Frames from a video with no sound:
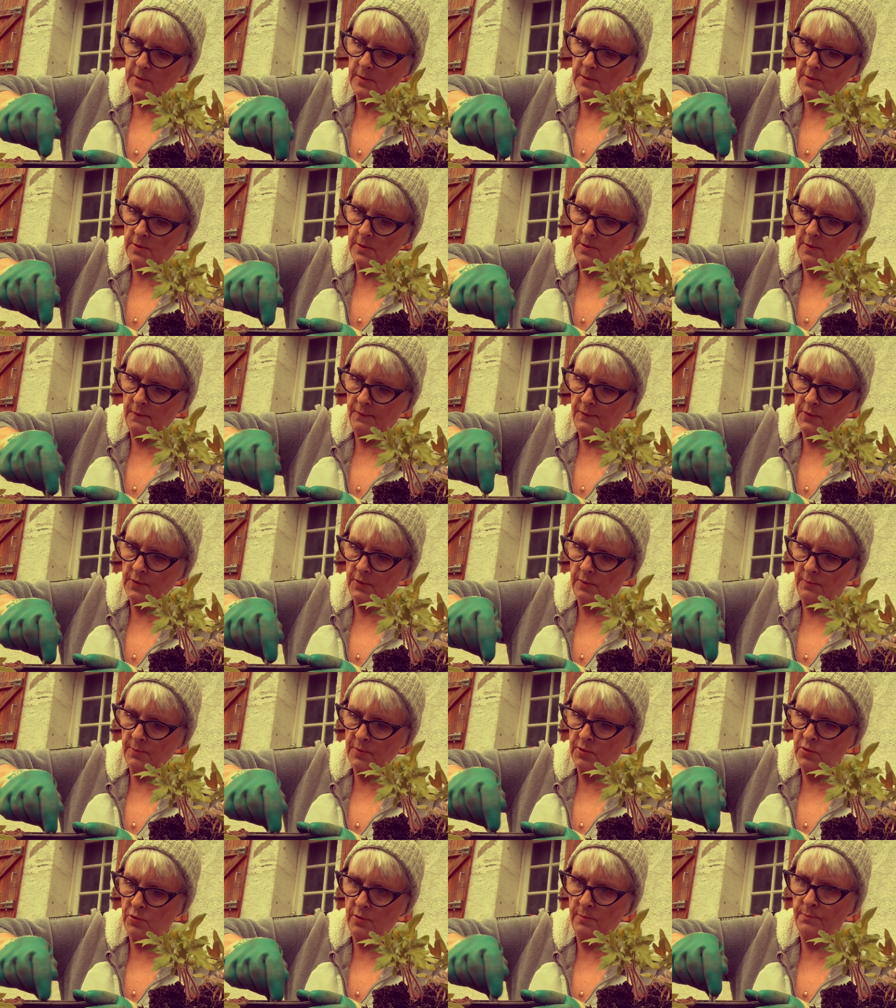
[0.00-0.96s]
covered up
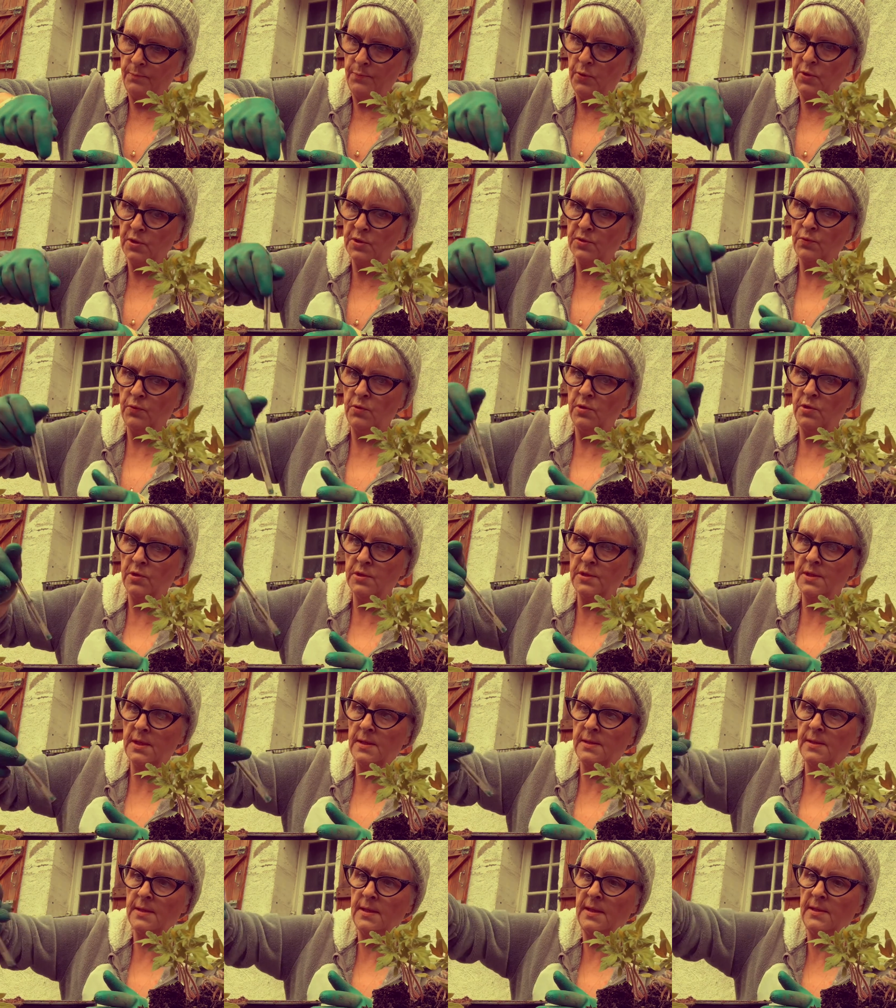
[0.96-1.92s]
with compost was
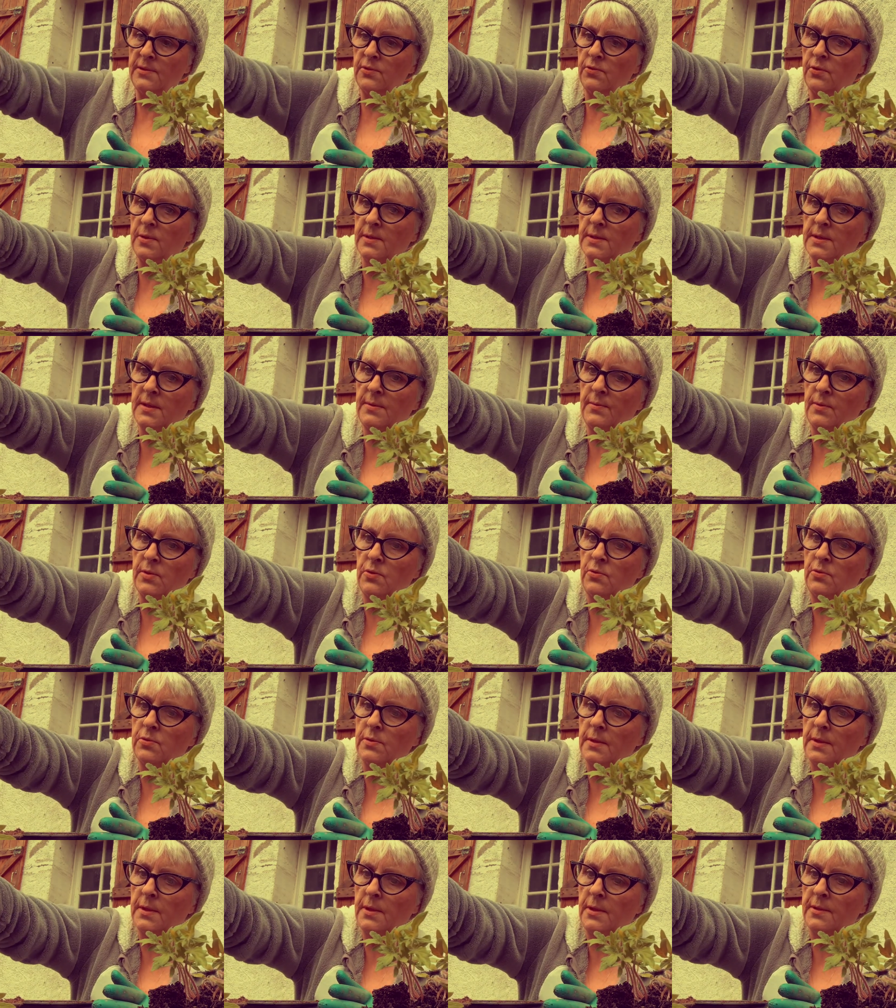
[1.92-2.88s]
Daniel had come
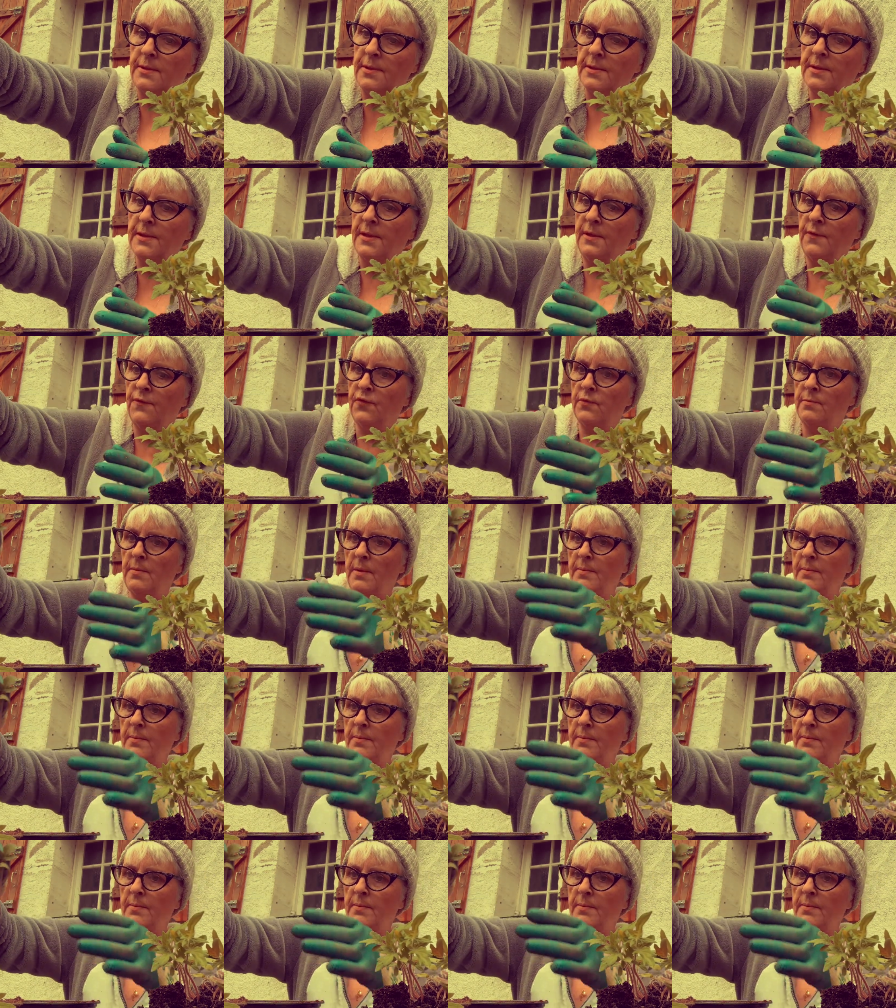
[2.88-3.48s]
along the other day for my